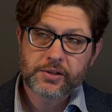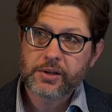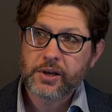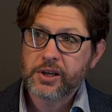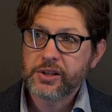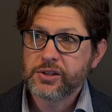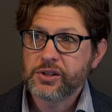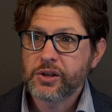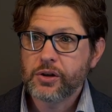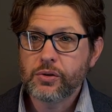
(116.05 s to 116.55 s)
And
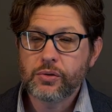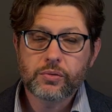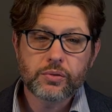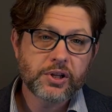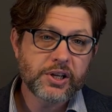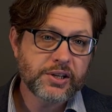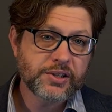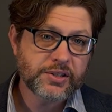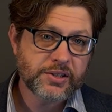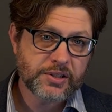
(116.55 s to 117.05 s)
so
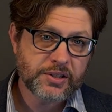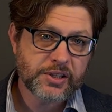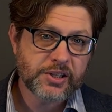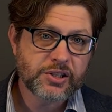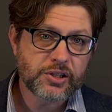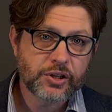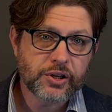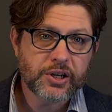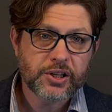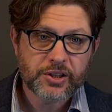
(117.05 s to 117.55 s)
let's
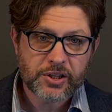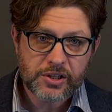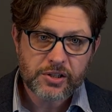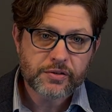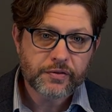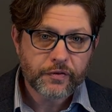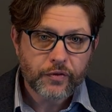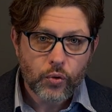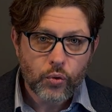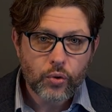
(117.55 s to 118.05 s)
look at these
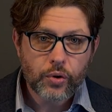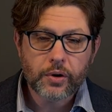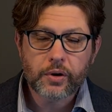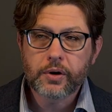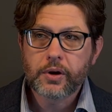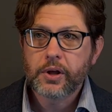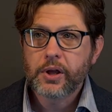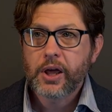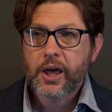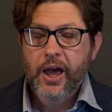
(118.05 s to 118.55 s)
four
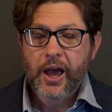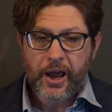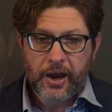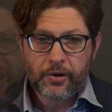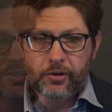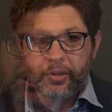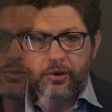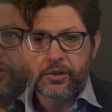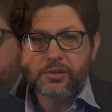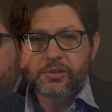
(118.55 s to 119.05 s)

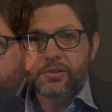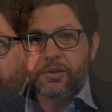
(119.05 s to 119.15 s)
areas.